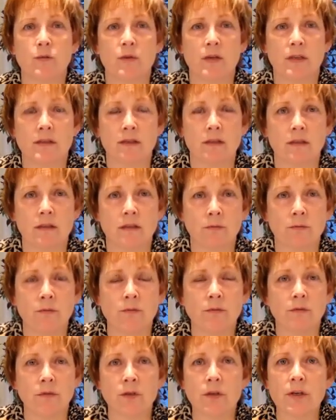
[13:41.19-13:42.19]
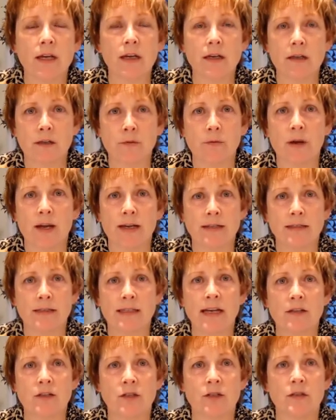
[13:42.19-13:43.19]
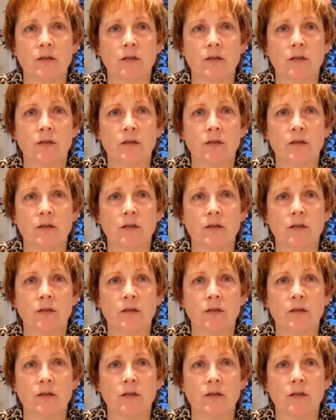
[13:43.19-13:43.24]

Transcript: wasn't looking in the right section,